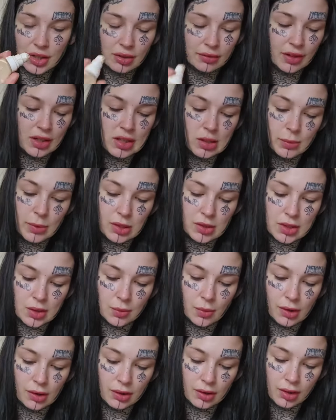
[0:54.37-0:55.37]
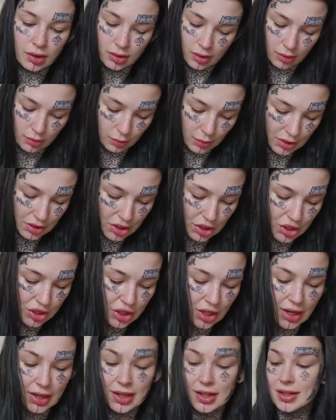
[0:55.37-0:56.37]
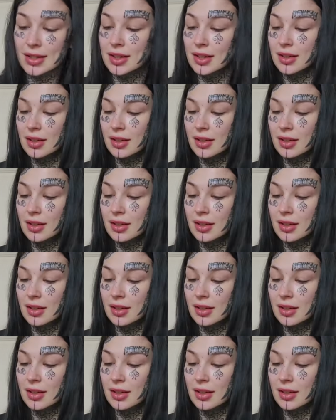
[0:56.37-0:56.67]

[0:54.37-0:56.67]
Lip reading: the Fenty Beauty one, which is shade,